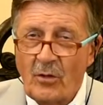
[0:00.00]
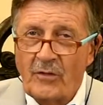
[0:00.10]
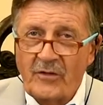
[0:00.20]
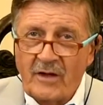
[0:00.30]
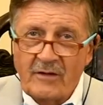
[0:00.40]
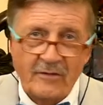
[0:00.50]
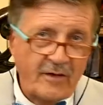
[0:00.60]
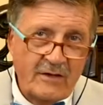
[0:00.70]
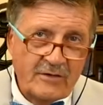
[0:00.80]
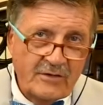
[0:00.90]
or 6th
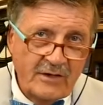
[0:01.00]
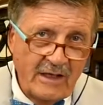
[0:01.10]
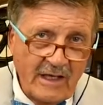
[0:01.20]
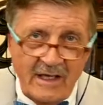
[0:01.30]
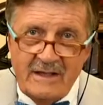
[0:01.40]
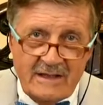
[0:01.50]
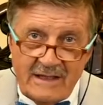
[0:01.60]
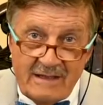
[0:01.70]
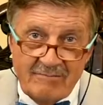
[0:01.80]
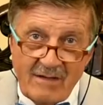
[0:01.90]
century
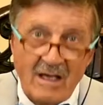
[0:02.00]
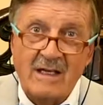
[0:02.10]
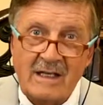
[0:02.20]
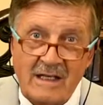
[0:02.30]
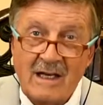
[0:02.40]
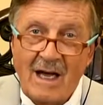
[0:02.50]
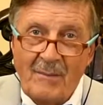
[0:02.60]
AD, i.e.